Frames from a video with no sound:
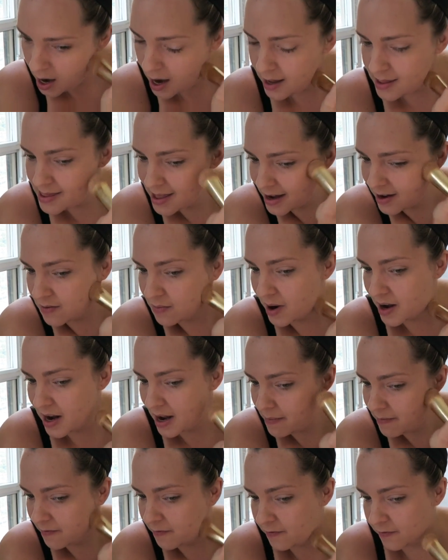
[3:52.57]
and like when
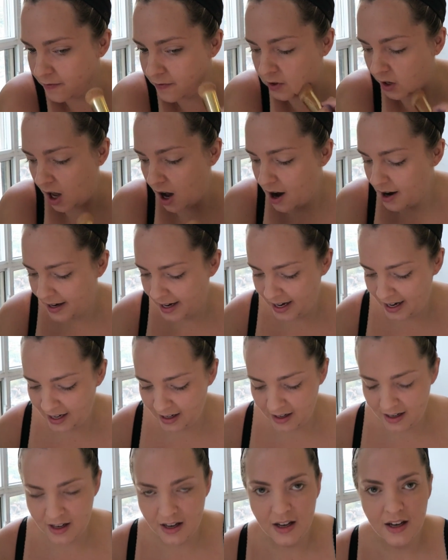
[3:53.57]
I'm
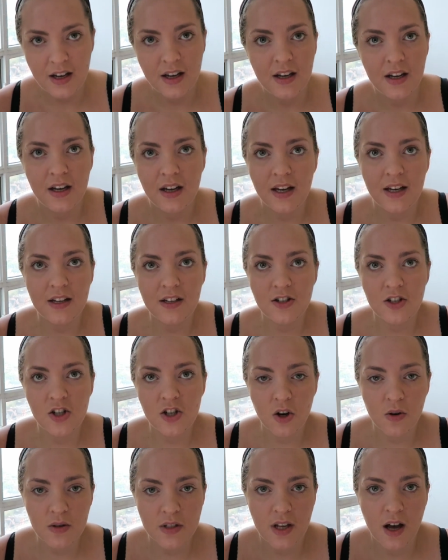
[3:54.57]
vlogging, it
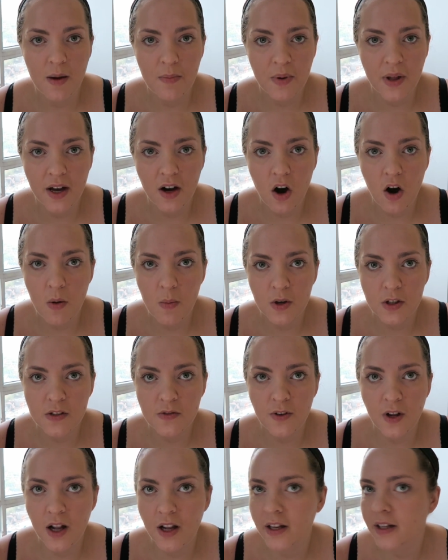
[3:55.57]
shows up like almost
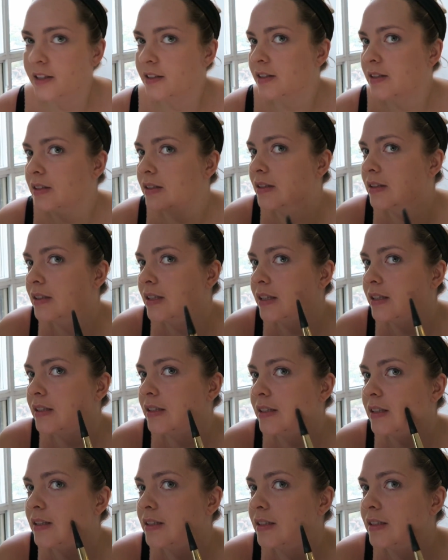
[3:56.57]
flawless.
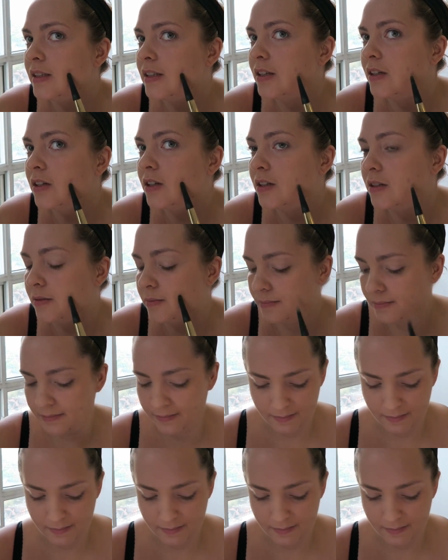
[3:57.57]
This is still,